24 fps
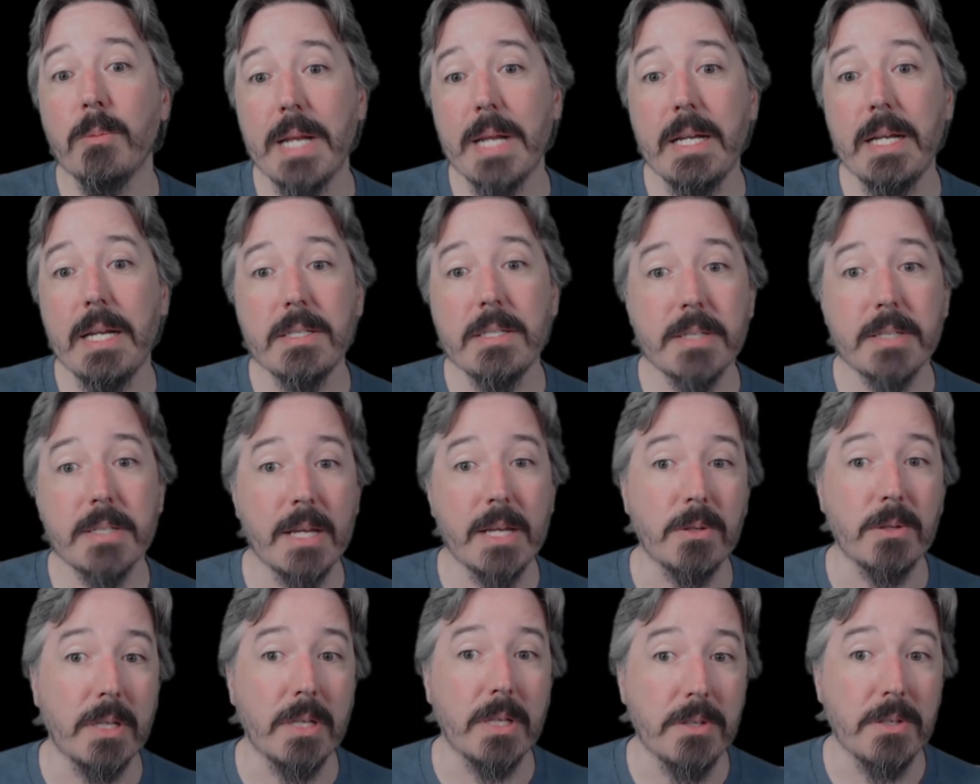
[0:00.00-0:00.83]

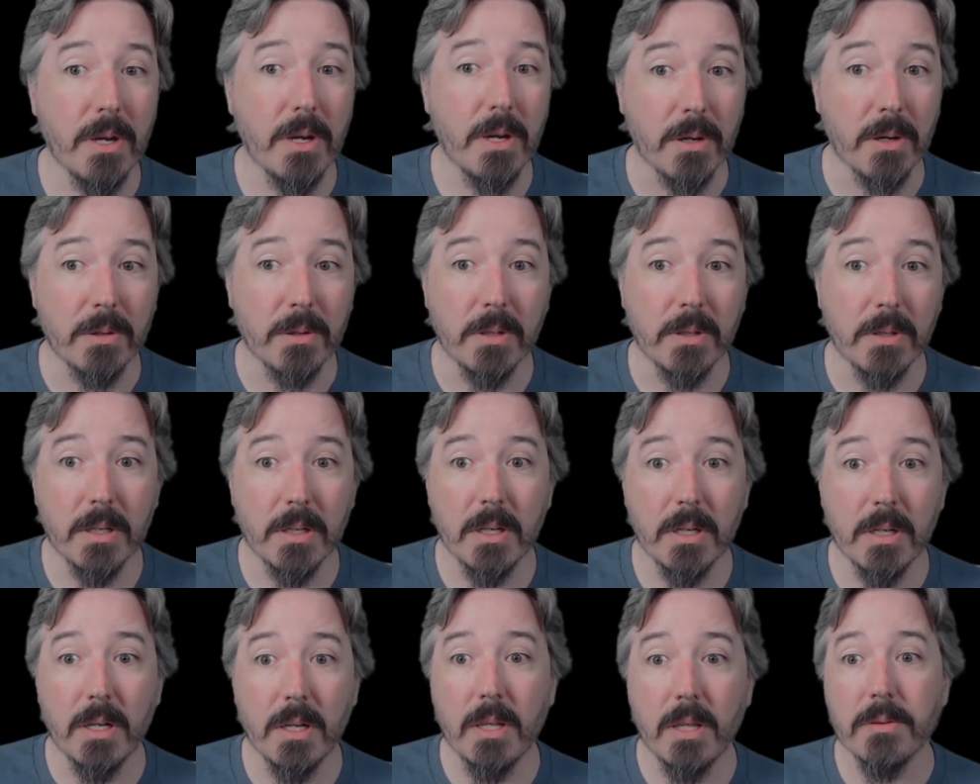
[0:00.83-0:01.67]
scheduler know
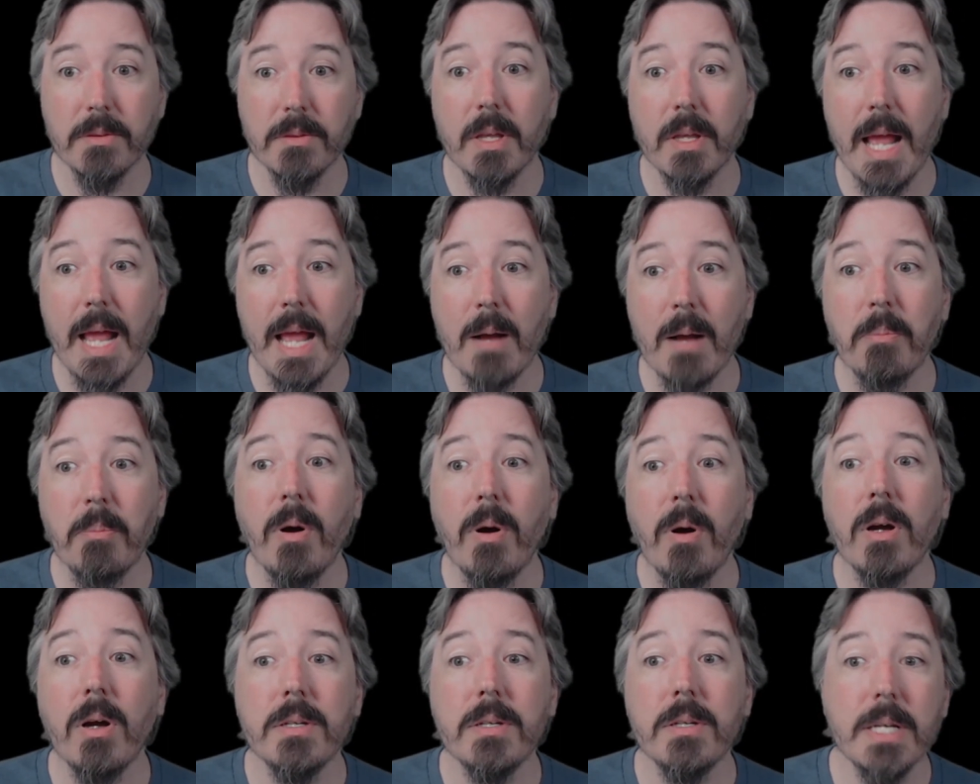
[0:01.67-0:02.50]
that our pod
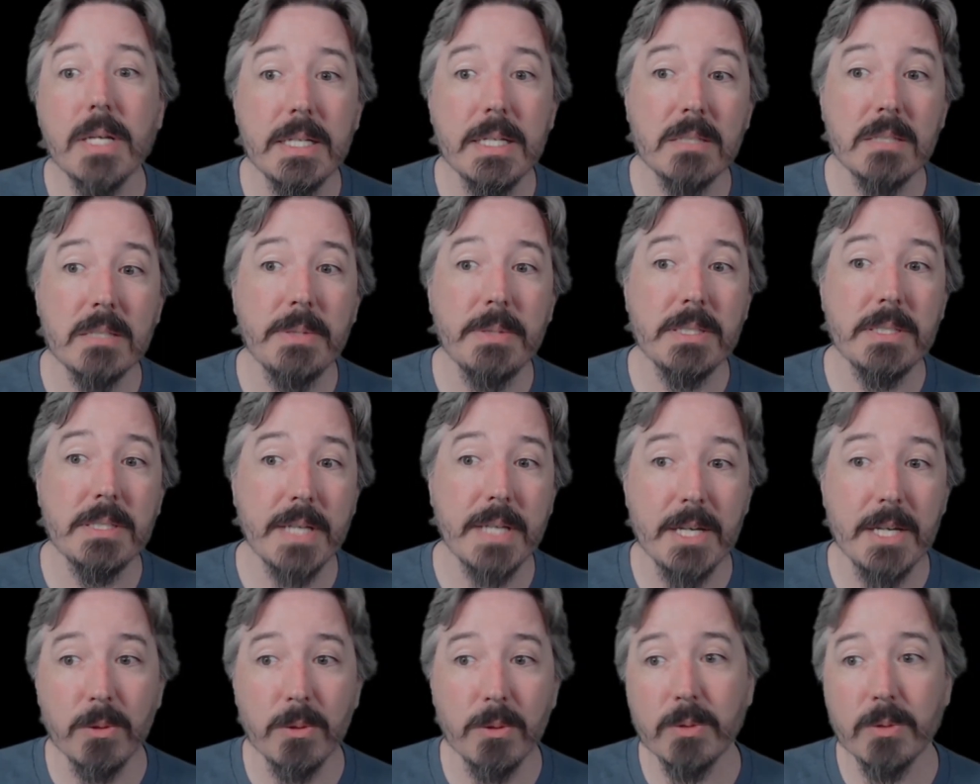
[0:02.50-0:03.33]
needs to be
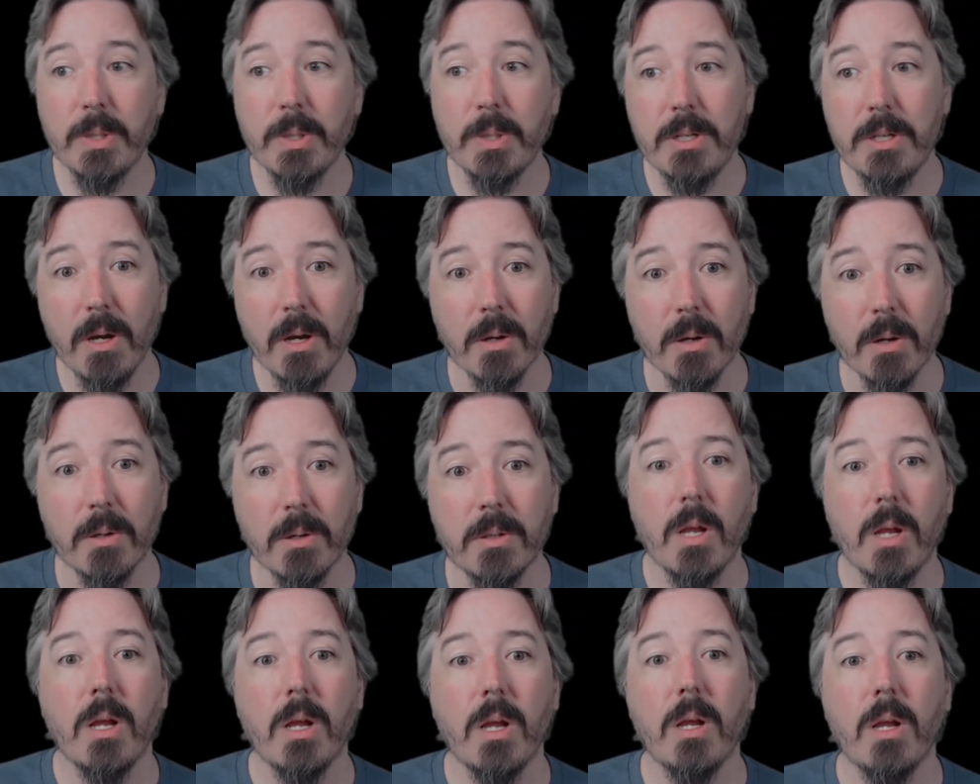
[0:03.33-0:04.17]
scheduled to a node
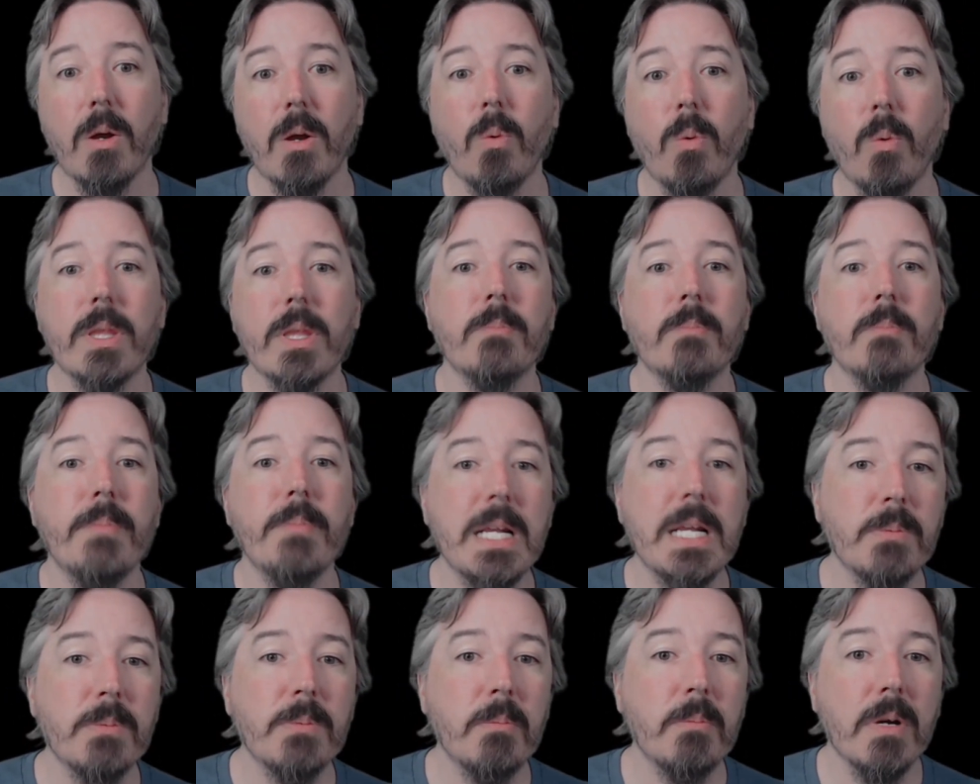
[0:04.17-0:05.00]
with a
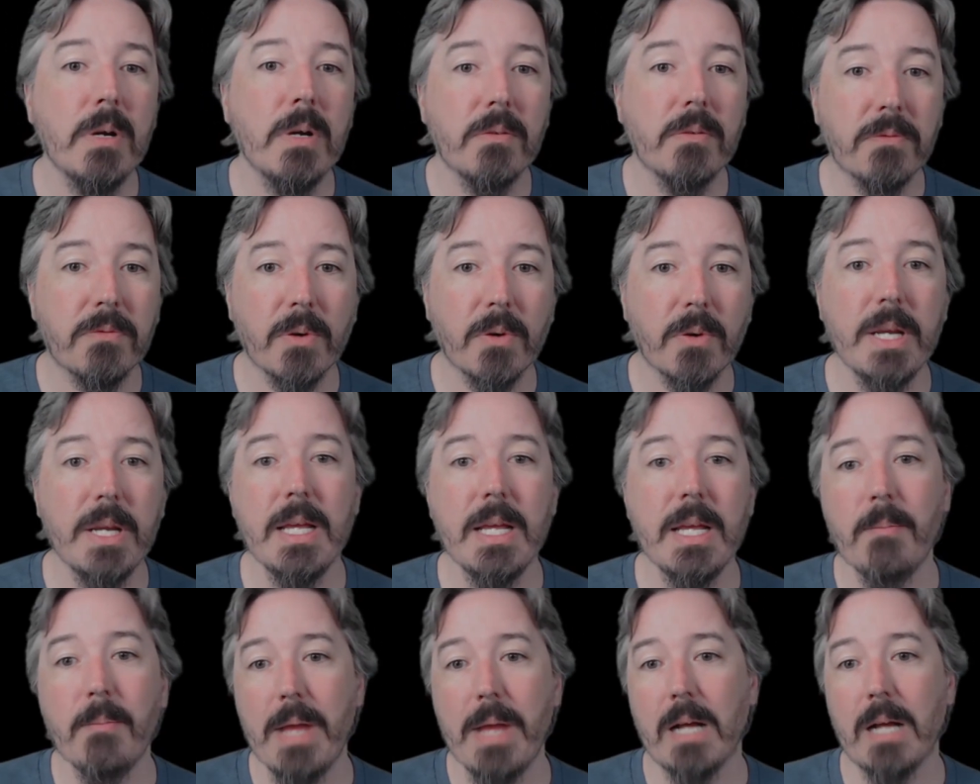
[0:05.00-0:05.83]
minimum free
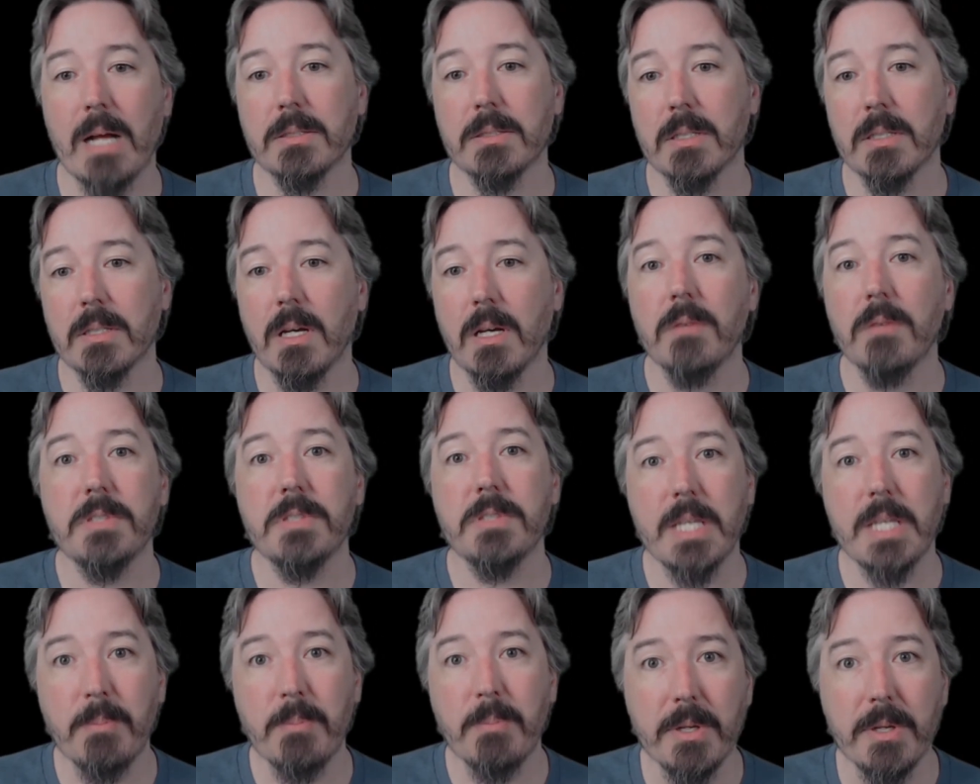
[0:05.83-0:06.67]
amount of
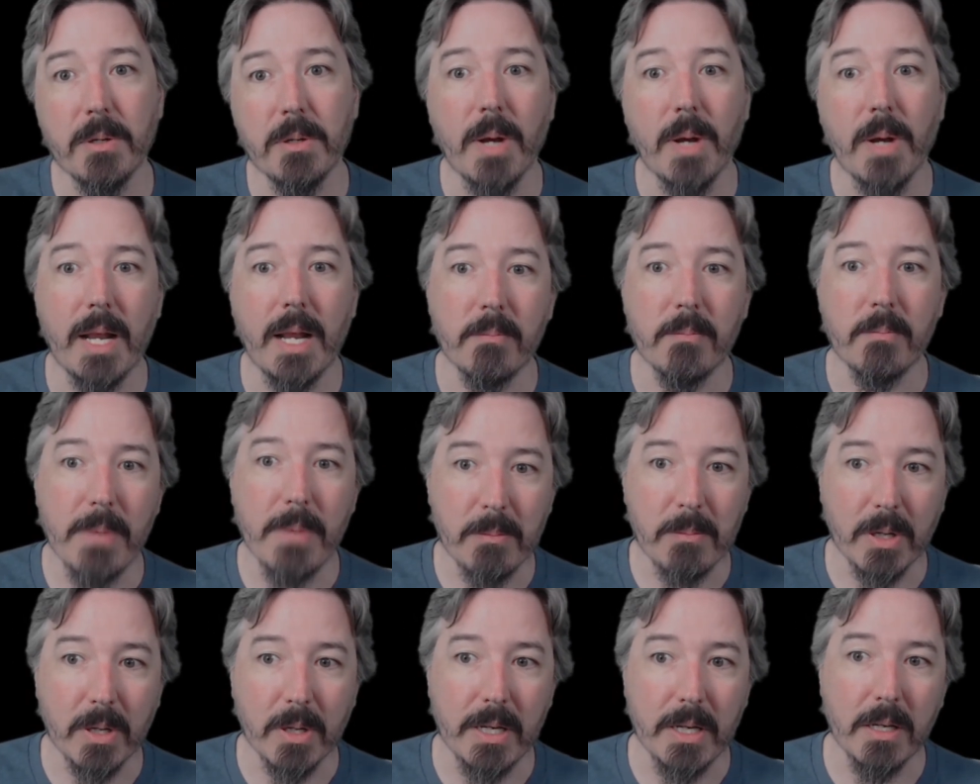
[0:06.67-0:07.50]
CPU and memory.